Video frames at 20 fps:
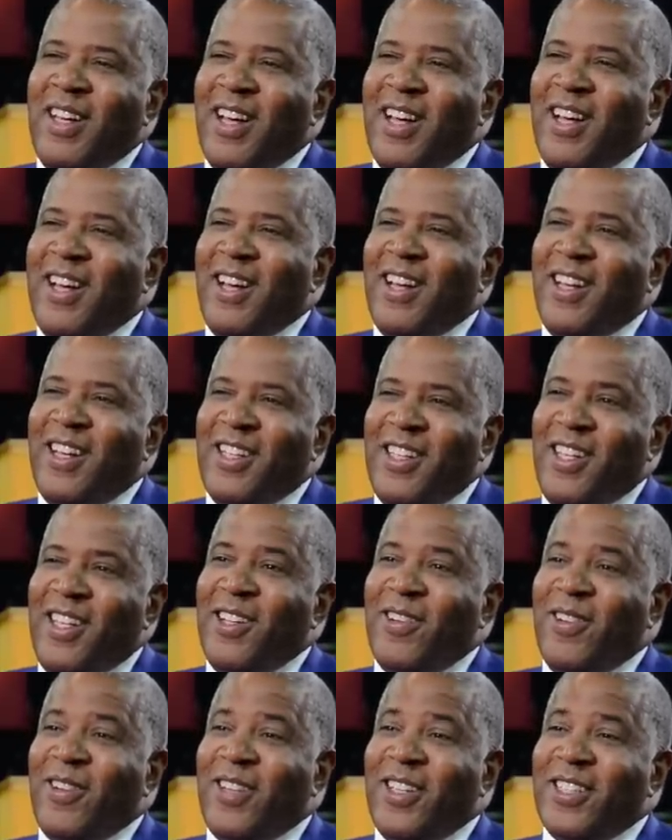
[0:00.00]
uh, a
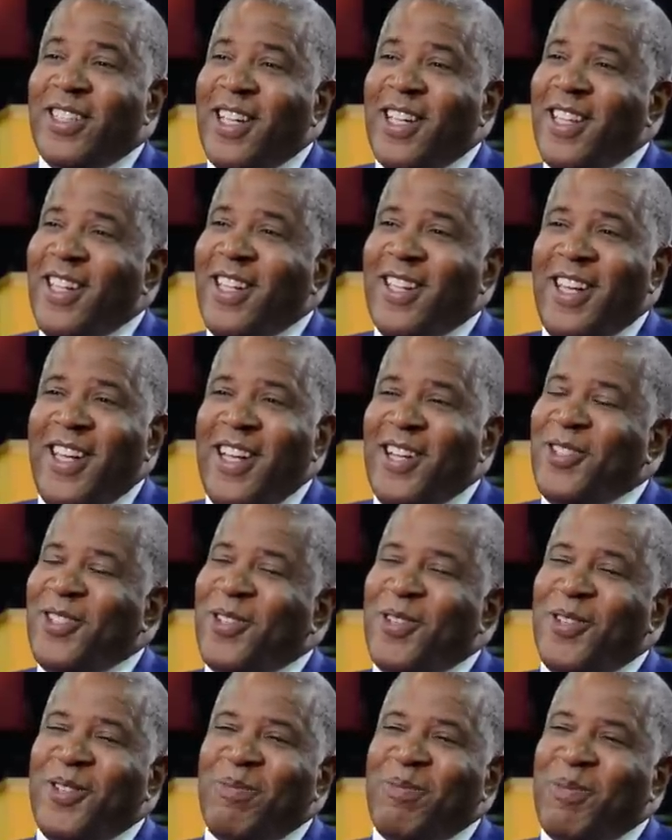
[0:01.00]
year, because I think the
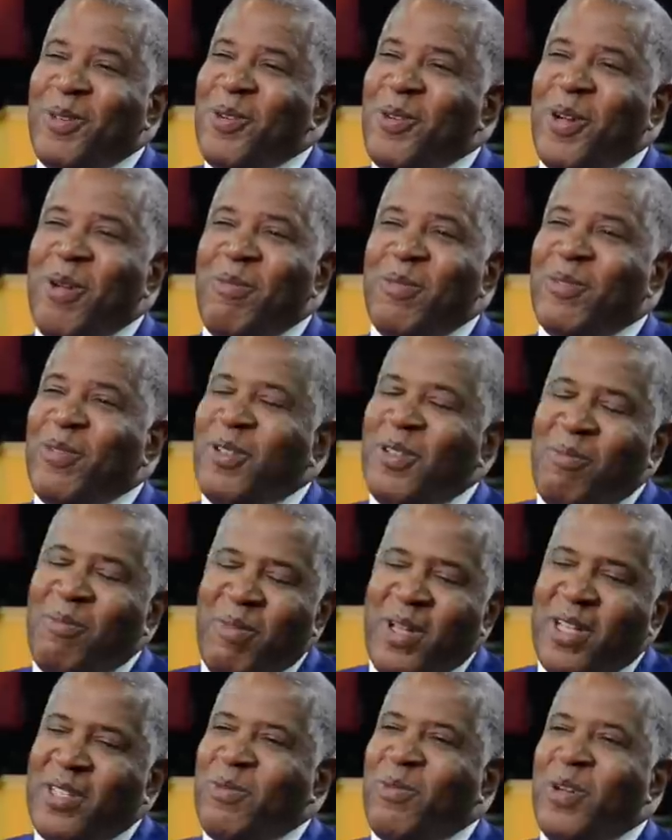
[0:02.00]
intern program is one of the
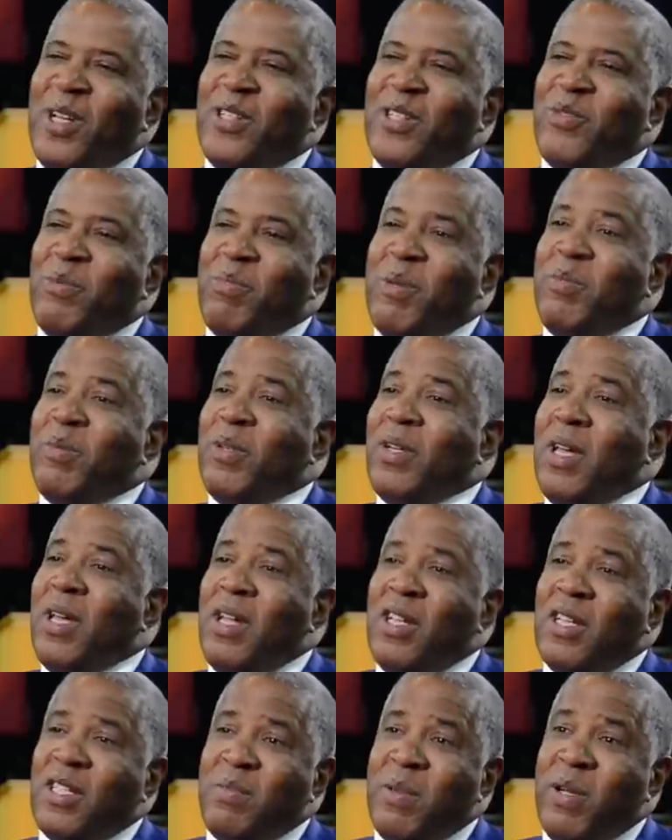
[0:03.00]
best ways for people to
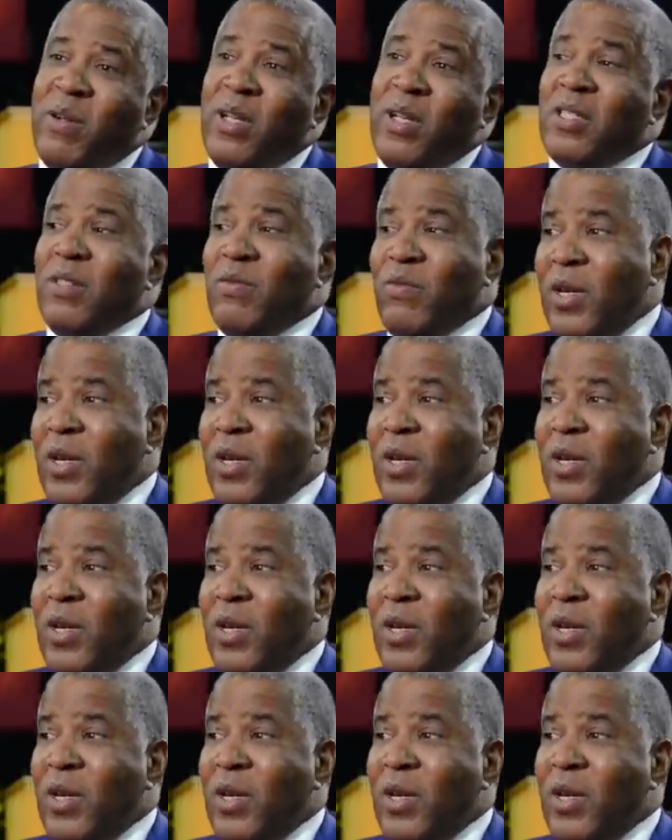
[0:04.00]
gain experience.